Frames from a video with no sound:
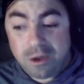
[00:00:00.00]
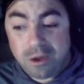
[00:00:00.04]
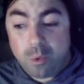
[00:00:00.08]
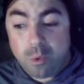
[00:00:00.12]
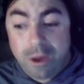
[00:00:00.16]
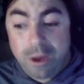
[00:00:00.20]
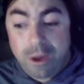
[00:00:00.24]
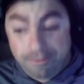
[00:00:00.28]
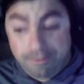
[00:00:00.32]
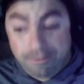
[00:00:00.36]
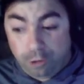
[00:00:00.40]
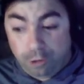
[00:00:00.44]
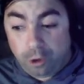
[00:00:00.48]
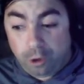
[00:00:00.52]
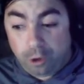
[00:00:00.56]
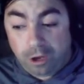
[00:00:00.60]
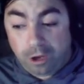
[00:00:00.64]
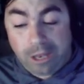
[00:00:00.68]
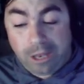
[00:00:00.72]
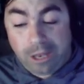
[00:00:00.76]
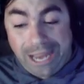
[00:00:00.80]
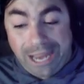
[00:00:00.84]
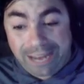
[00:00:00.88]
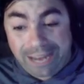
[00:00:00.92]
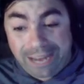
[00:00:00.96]
we have learned a
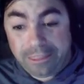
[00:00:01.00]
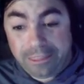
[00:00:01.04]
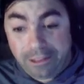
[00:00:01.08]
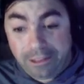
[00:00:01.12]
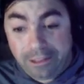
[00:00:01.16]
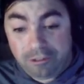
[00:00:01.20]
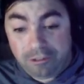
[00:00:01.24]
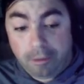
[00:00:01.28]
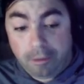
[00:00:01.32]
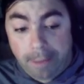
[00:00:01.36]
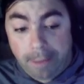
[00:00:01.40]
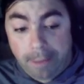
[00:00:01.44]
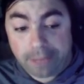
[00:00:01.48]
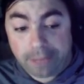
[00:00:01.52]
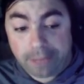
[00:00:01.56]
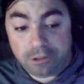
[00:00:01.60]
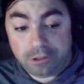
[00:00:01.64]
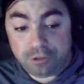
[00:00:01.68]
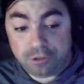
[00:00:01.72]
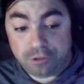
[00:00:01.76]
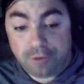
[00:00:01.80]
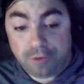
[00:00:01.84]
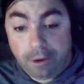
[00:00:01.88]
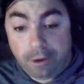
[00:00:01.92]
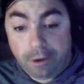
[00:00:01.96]
lot of things about
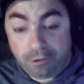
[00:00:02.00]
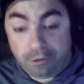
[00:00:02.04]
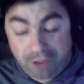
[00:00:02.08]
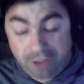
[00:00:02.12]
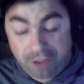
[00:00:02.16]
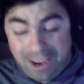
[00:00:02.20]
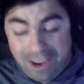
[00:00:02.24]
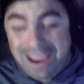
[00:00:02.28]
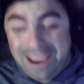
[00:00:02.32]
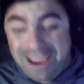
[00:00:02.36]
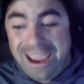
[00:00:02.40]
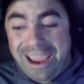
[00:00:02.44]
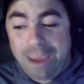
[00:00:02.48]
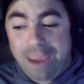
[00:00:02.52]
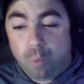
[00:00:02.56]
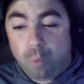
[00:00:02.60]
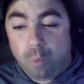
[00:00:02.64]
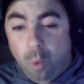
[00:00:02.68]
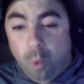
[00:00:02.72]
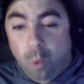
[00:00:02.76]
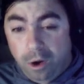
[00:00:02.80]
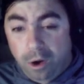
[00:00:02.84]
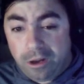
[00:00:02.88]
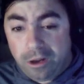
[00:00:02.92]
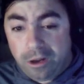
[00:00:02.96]
this virus. And
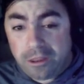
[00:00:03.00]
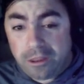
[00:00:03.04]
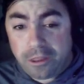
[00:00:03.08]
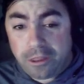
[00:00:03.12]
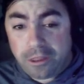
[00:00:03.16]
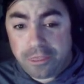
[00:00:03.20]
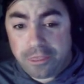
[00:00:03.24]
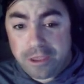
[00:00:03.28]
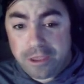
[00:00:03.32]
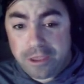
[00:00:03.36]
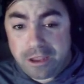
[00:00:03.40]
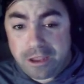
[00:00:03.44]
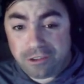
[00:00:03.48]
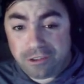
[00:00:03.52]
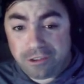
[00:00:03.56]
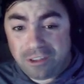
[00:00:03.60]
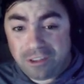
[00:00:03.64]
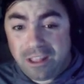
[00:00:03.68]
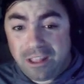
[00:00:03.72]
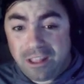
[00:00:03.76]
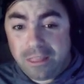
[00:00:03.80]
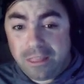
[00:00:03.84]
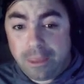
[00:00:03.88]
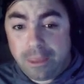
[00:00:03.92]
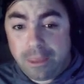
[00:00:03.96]
one of the things
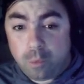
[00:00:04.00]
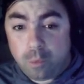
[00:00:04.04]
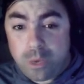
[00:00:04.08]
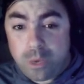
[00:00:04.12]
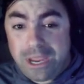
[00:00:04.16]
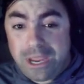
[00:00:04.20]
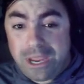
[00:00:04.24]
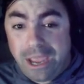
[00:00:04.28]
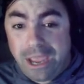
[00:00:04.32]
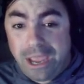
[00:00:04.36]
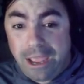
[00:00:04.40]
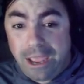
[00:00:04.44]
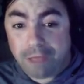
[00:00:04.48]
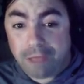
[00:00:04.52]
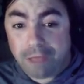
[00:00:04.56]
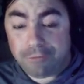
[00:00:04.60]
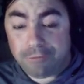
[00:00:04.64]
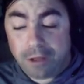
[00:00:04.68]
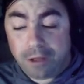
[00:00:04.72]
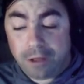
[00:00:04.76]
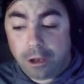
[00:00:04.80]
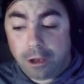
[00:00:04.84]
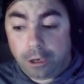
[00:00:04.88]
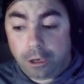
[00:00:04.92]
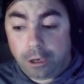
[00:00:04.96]
that we have
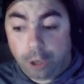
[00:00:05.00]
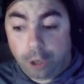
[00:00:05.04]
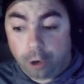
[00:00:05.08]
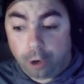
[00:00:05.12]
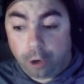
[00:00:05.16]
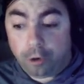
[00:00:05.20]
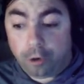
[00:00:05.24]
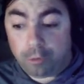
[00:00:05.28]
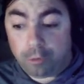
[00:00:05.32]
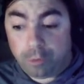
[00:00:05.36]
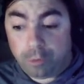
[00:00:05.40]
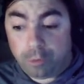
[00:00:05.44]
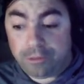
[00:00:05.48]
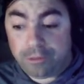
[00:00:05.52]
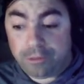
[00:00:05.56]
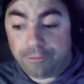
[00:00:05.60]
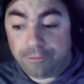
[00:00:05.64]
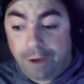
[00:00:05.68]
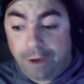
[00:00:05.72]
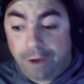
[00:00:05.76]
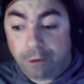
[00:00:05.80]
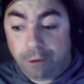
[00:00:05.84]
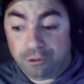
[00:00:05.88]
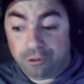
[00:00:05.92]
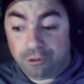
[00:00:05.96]
learned with the
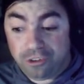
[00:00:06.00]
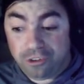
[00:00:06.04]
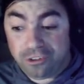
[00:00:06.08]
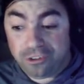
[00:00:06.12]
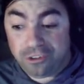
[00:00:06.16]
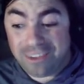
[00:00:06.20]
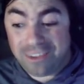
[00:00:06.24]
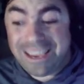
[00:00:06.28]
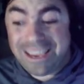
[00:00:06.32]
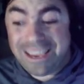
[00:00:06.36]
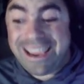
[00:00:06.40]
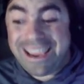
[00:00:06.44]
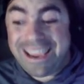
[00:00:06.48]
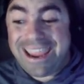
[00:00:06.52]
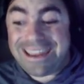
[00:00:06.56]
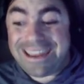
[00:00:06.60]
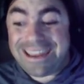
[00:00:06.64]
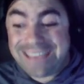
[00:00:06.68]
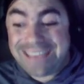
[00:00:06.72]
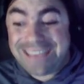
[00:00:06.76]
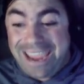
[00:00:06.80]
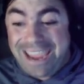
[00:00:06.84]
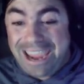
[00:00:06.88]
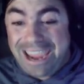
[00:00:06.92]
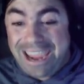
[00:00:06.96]
virus is it
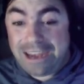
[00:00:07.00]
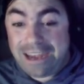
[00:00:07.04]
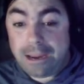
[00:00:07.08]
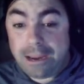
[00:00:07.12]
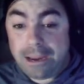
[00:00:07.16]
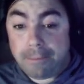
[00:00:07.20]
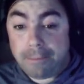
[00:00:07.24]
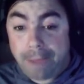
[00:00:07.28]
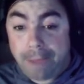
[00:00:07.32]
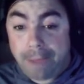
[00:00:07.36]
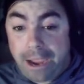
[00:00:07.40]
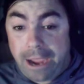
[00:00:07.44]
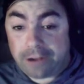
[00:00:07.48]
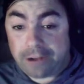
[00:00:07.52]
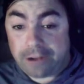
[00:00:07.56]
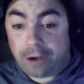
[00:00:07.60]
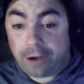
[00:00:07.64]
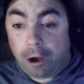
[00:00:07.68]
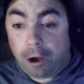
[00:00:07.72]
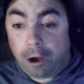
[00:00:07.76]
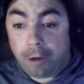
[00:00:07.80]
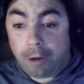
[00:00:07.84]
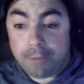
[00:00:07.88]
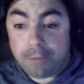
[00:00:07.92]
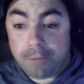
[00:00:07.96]
can impact
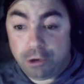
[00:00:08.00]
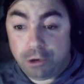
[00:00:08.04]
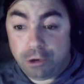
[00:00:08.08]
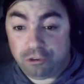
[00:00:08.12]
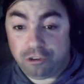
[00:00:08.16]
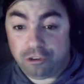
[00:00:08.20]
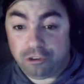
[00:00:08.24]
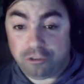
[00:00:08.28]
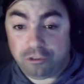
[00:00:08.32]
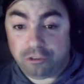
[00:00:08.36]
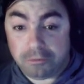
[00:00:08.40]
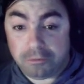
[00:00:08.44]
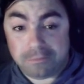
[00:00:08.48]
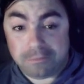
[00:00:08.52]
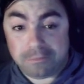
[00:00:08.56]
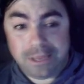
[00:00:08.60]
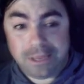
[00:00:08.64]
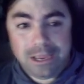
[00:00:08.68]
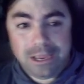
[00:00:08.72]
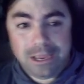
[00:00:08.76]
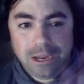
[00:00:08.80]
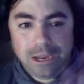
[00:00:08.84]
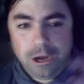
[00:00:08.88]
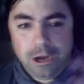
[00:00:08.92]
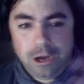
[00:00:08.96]
our immune system.
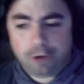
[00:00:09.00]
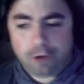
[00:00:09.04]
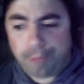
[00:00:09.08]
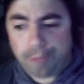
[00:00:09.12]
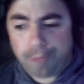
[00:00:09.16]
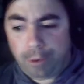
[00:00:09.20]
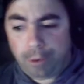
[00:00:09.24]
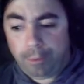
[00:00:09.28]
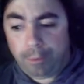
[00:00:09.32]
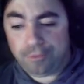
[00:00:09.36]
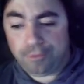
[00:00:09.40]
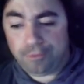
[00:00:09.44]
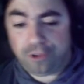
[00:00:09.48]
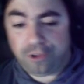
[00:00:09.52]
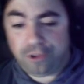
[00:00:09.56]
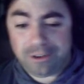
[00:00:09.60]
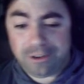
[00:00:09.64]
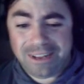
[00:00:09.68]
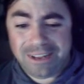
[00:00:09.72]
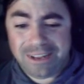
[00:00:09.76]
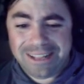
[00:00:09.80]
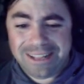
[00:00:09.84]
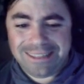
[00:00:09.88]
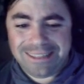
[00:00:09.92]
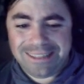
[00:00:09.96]
Here's my website,
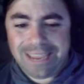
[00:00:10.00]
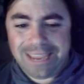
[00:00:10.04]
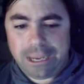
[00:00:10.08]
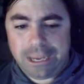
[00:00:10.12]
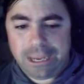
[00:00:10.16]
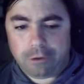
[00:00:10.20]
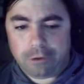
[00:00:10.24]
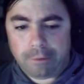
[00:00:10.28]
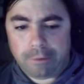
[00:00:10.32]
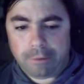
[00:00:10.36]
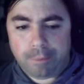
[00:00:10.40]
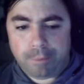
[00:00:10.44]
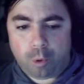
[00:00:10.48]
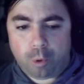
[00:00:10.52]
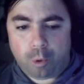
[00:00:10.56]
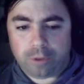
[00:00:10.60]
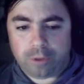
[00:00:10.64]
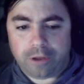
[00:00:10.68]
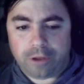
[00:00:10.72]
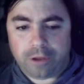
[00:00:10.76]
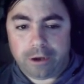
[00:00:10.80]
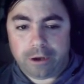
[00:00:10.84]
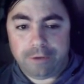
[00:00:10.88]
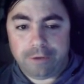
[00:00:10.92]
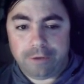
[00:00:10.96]

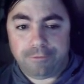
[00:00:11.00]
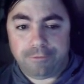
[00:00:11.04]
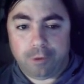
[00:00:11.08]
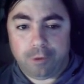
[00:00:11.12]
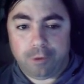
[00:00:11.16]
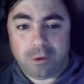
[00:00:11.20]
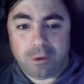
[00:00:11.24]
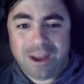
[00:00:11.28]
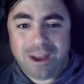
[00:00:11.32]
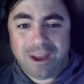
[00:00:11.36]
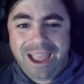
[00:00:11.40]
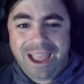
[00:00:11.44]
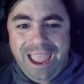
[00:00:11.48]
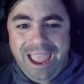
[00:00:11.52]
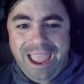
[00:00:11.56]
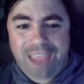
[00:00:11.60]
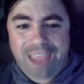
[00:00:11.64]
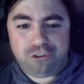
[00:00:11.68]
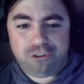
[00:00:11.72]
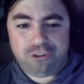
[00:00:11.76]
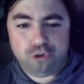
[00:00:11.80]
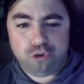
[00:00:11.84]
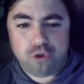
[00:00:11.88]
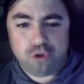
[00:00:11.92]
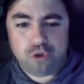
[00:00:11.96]
datareport.info.
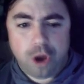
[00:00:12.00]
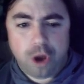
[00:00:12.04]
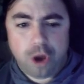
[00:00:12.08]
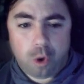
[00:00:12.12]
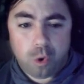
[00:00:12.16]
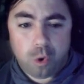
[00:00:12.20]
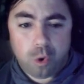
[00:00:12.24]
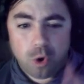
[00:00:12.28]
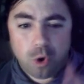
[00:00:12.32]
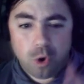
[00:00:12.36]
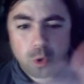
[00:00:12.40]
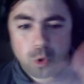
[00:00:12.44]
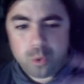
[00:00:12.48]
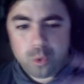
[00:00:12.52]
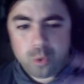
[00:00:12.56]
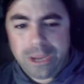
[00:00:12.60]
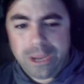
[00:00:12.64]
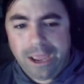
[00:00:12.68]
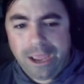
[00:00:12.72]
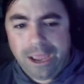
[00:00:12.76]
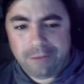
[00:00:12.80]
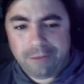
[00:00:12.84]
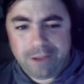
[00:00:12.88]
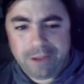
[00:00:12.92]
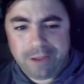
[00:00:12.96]
As you know, we
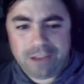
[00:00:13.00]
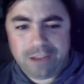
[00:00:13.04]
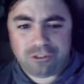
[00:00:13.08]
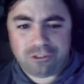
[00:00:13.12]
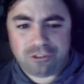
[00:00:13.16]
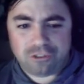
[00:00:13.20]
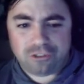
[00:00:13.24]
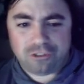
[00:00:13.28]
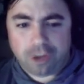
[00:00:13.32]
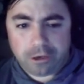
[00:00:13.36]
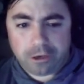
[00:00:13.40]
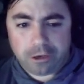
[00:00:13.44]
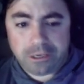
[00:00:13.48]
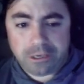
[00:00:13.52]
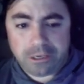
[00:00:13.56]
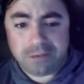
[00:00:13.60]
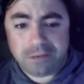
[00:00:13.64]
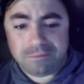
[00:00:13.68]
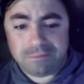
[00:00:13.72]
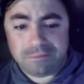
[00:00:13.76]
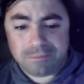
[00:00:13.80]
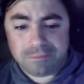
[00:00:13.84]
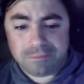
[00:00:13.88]
have a study